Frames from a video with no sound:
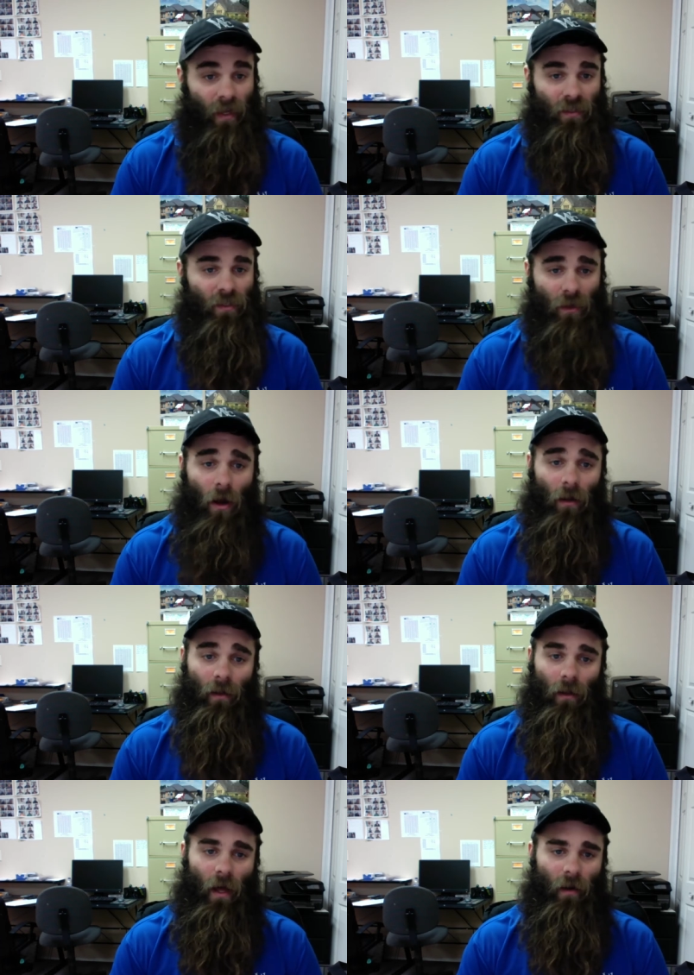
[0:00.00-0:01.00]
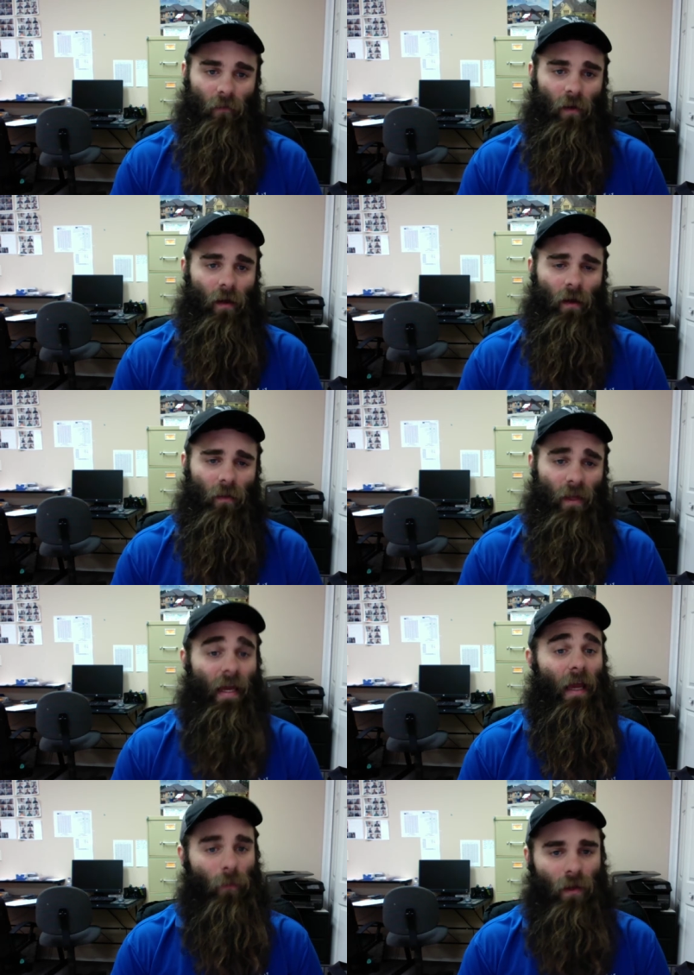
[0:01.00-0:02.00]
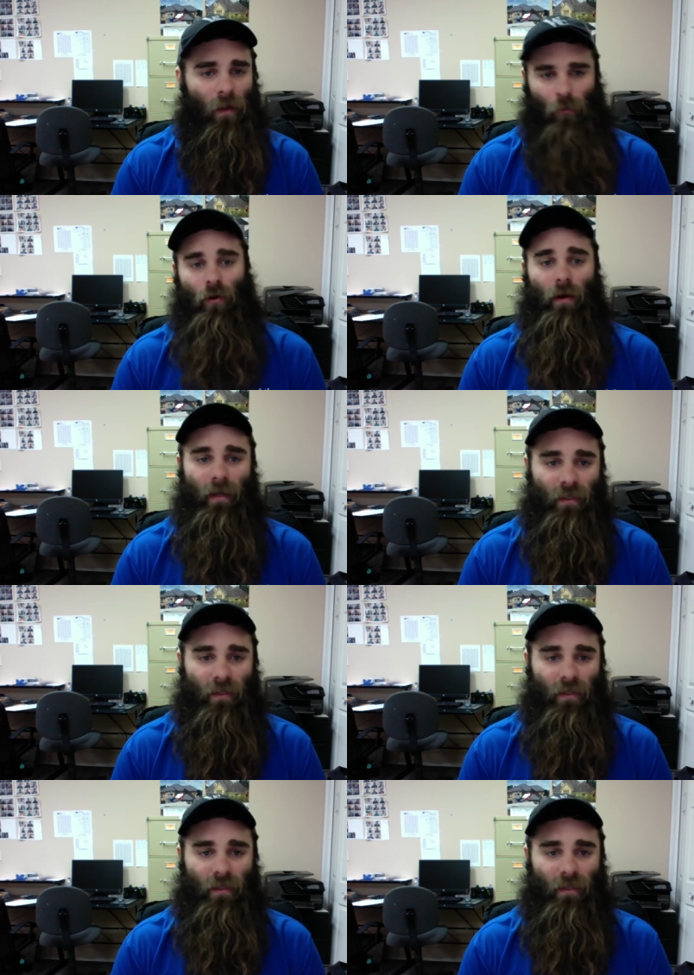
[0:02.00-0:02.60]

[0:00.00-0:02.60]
solid. A lot of the gaming community